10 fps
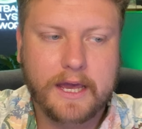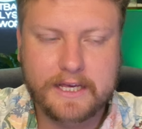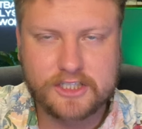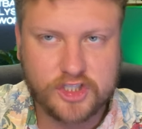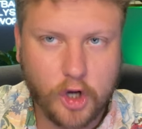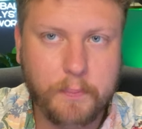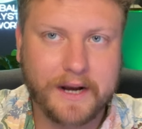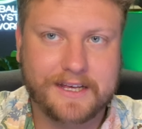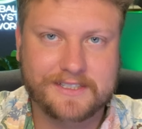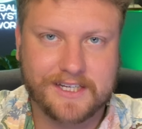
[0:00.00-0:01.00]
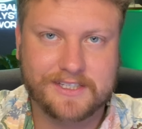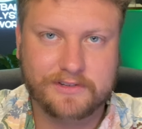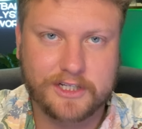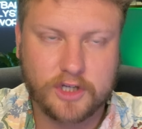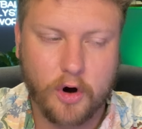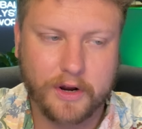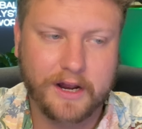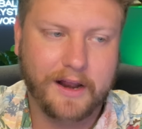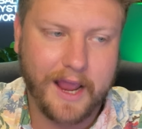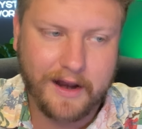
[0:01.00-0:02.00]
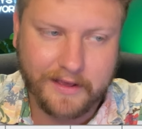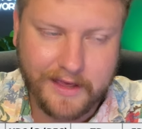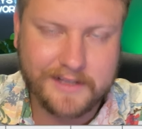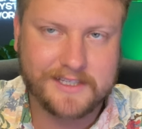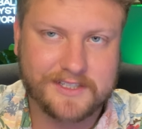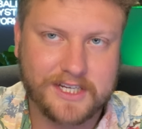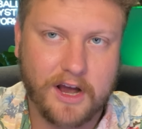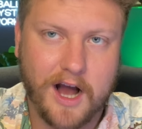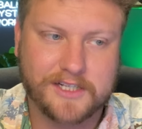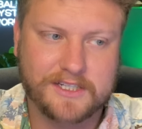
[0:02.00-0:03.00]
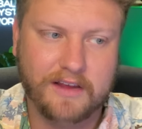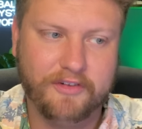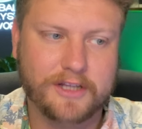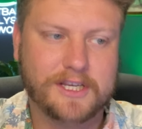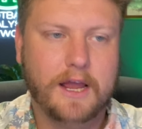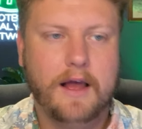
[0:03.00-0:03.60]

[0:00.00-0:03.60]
he's still been consistently targeted, and against the Seahawks defense,